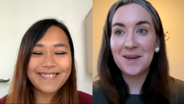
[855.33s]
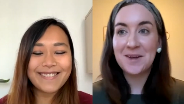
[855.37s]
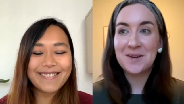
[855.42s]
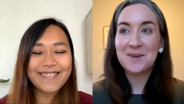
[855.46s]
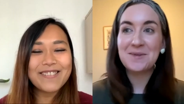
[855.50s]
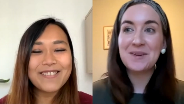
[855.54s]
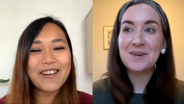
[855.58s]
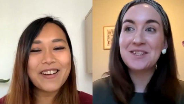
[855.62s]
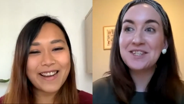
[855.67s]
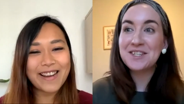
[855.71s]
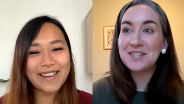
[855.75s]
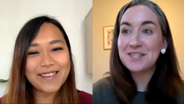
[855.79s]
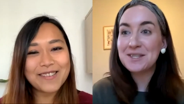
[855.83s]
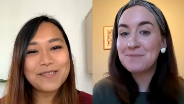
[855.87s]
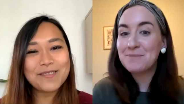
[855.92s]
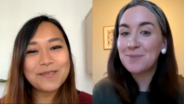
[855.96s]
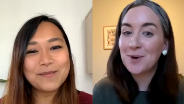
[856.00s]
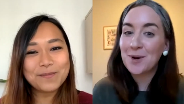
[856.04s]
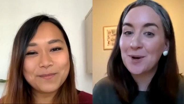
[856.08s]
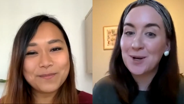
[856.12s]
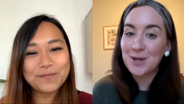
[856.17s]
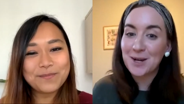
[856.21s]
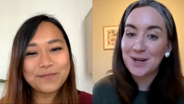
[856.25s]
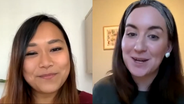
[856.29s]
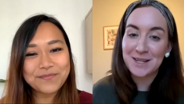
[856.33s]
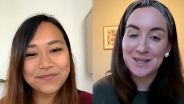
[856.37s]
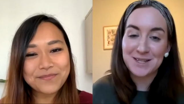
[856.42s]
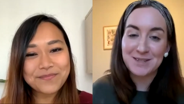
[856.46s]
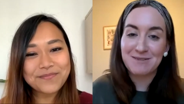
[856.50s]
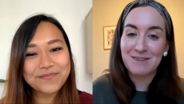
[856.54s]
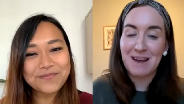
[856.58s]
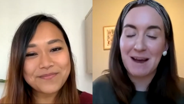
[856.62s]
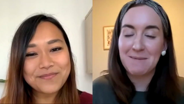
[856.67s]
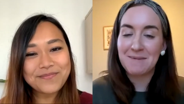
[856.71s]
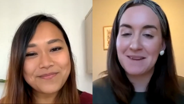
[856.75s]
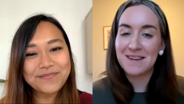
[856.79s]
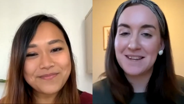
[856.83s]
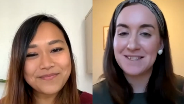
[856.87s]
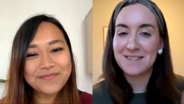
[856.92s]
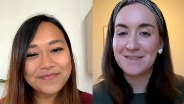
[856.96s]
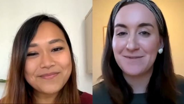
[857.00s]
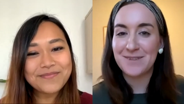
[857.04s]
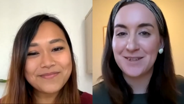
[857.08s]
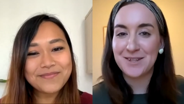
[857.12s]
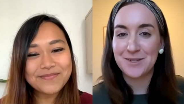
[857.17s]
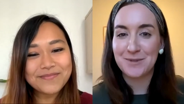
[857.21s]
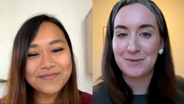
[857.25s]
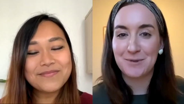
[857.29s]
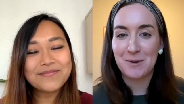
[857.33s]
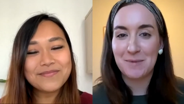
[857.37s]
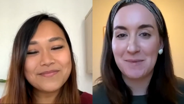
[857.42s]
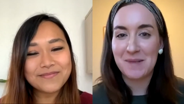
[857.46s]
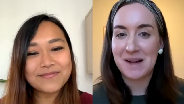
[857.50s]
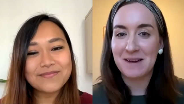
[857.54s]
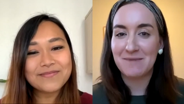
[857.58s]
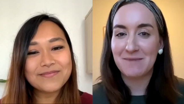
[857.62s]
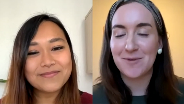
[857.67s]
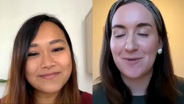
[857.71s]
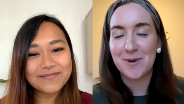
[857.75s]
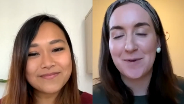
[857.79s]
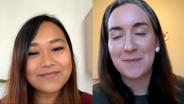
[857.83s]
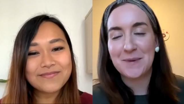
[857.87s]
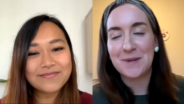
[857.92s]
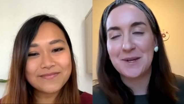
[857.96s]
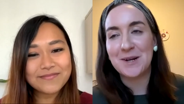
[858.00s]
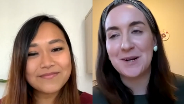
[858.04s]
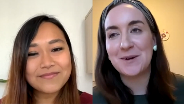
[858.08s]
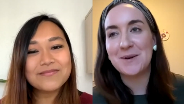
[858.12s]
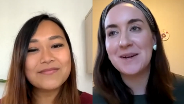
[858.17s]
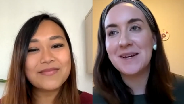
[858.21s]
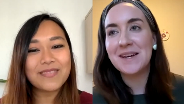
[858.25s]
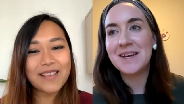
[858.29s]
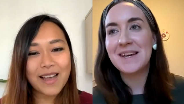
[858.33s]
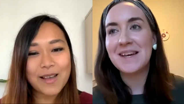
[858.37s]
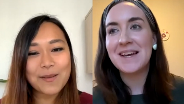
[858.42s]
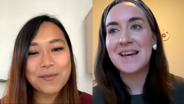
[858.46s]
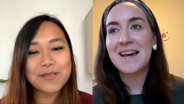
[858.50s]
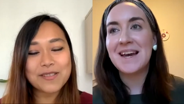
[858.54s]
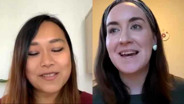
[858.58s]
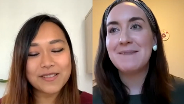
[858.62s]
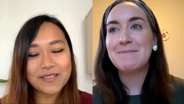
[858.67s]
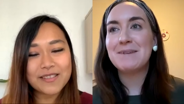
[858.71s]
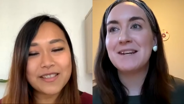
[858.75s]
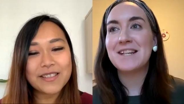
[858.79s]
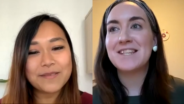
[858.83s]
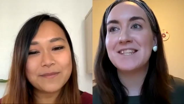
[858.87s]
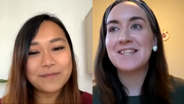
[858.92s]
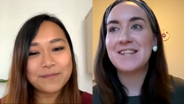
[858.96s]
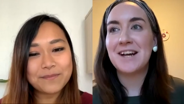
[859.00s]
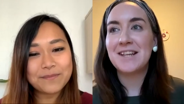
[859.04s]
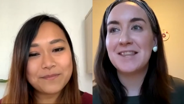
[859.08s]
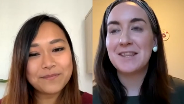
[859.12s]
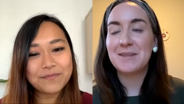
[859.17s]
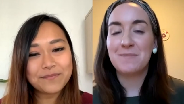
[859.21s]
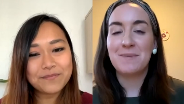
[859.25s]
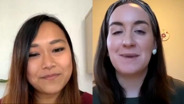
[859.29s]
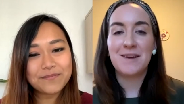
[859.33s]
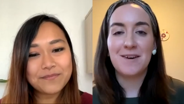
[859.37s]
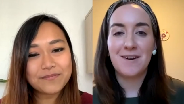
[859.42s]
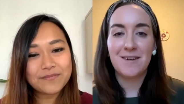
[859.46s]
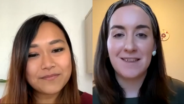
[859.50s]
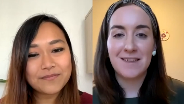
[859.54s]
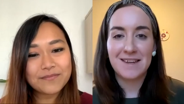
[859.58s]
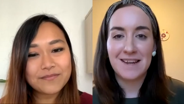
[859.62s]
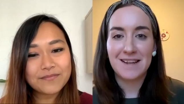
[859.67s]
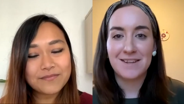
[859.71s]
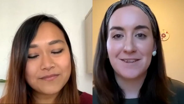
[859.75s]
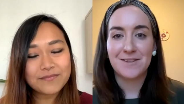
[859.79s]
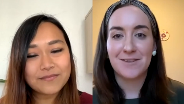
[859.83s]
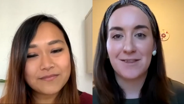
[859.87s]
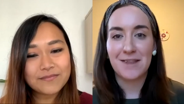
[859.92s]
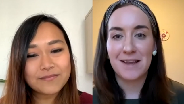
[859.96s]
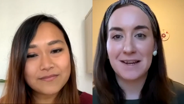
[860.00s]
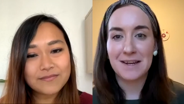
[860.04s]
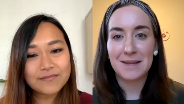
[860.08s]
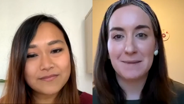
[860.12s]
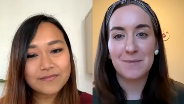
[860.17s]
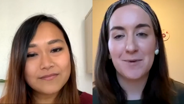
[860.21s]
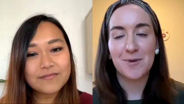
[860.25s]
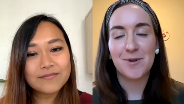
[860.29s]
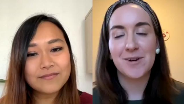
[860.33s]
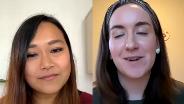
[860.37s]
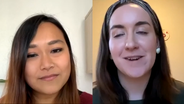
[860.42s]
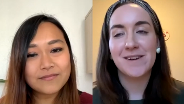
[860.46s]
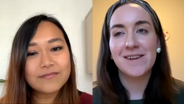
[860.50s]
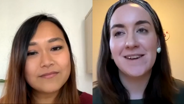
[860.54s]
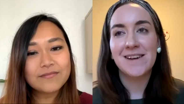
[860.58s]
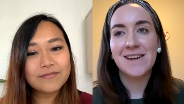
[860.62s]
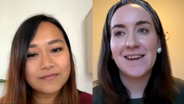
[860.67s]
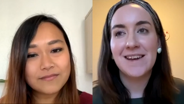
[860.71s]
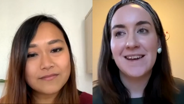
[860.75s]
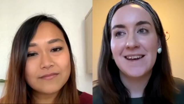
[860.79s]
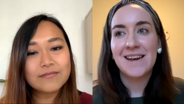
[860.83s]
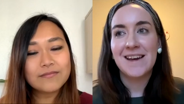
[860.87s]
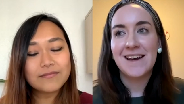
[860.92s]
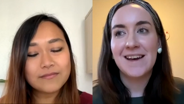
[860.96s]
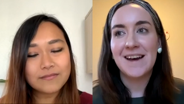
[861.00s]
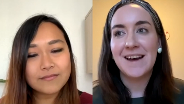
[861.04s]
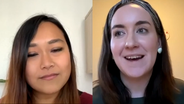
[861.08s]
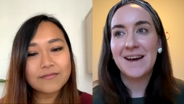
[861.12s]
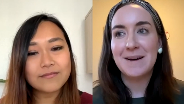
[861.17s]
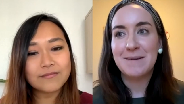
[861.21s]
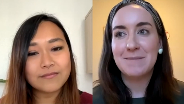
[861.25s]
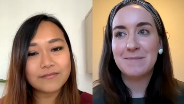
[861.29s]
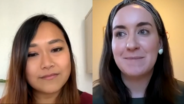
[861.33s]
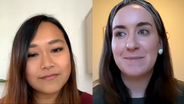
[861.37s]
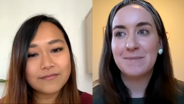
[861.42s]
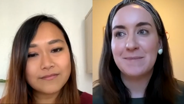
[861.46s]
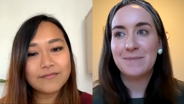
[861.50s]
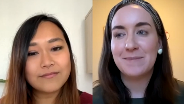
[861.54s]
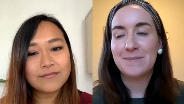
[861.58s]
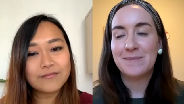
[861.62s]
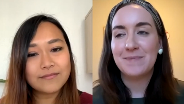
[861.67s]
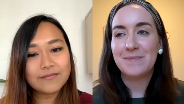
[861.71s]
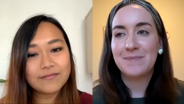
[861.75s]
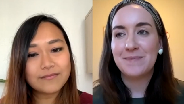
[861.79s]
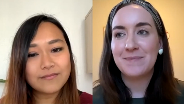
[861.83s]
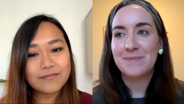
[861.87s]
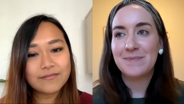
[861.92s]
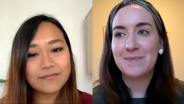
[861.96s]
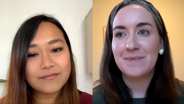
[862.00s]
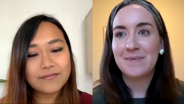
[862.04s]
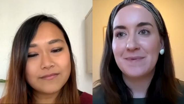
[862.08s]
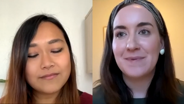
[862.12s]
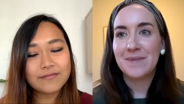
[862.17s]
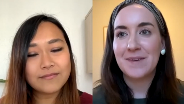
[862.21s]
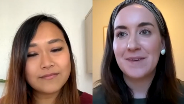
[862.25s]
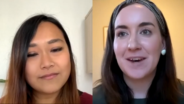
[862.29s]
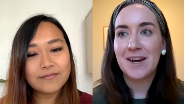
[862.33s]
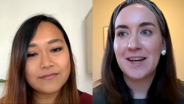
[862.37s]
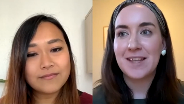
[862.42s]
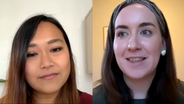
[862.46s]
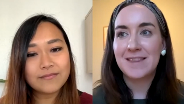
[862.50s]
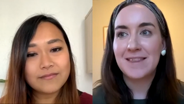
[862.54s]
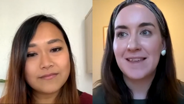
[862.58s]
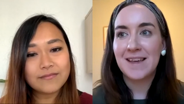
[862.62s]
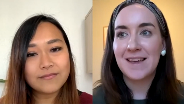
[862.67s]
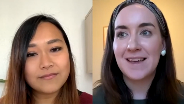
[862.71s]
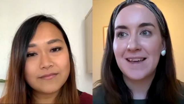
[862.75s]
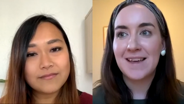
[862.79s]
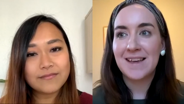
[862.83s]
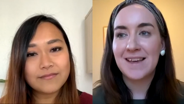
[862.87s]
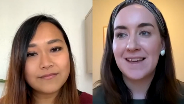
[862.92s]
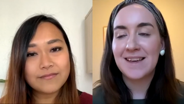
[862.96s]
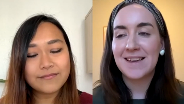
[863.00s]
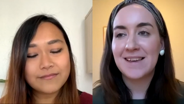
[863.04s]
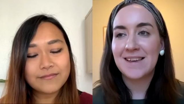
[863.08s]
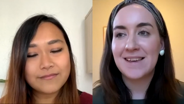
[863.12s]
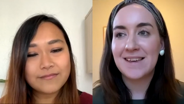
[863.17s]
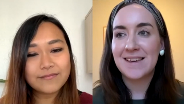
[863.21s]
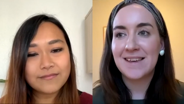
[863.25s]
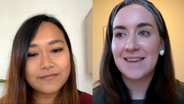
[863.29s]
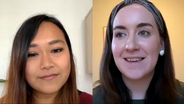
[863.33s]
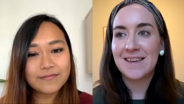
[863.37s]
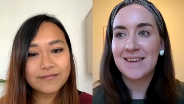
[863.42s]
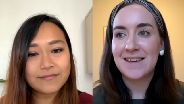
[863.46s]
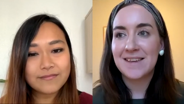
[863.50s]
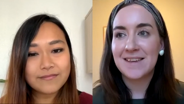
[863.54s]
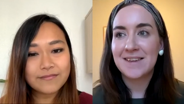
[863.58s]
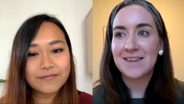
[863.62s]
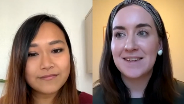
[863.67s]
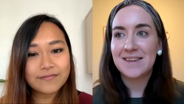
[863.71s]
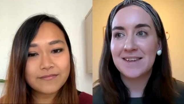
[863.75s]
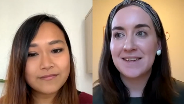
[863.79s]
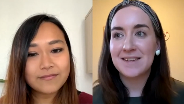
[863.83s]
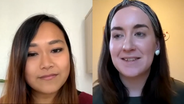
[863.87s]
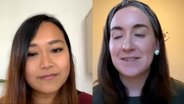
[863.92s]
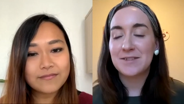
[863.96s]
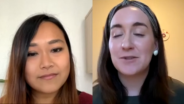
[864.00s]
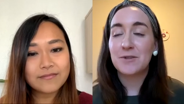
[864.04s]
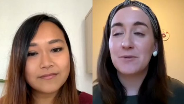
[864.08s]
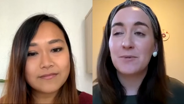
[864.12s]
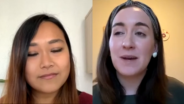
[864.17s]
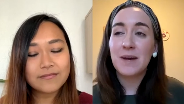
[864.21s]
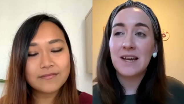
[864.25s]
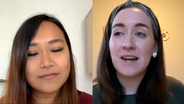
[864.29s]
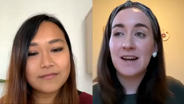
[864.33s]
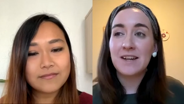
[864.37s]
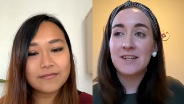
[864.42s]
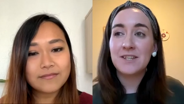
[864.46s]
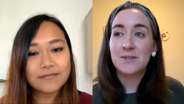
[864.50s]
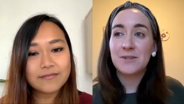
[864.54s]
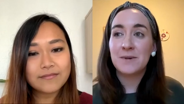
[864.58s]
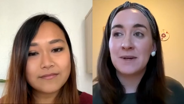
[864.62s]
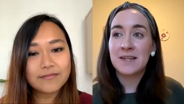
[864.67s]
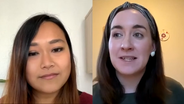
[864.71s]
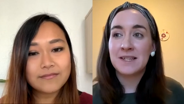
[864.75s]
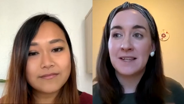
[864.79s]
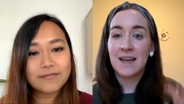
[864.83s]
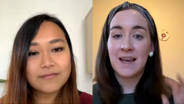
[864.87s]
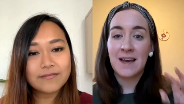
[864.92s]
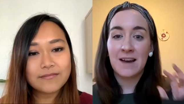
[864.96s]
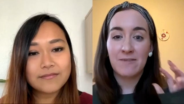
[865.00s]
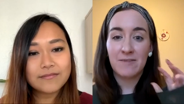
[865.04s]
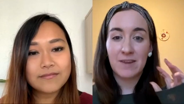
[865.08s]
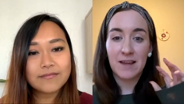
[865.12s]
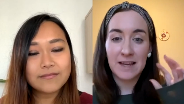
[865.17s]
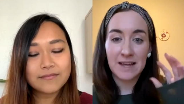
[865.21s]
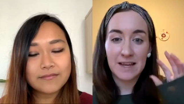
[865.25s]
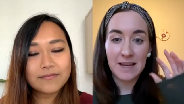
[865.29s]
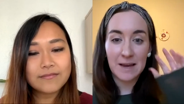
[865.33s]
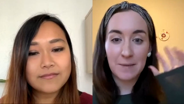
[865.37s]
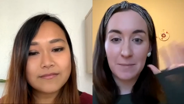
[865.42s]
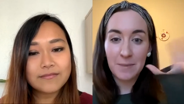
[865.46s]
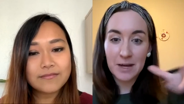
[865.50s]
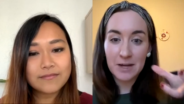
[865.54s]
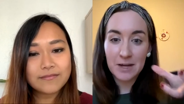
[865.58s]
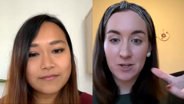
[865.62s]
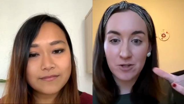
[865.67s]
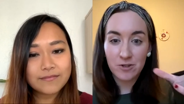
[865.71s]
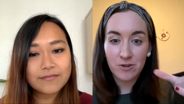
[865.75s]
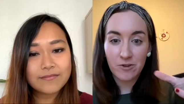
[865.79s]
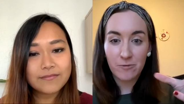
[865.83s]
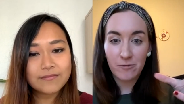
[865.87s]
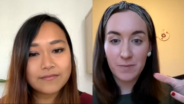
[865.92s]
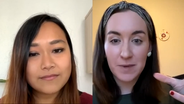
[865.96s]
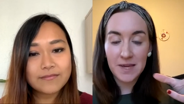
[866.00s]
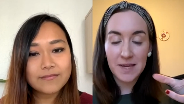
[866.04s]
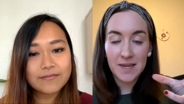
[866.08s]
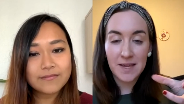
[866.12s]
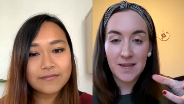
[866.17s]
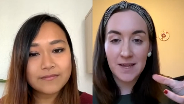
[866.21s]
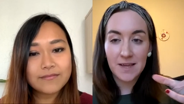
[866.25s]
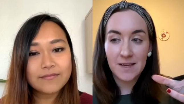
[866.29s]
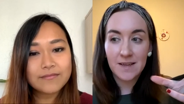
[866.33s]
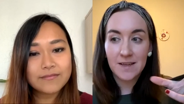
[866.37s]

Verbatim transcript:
Speaker 1: which is important on Instagram. It is a visual platform, you know, but it's not the be all and end all anymore. Um, I think so. The way I do it is I have like a picture of me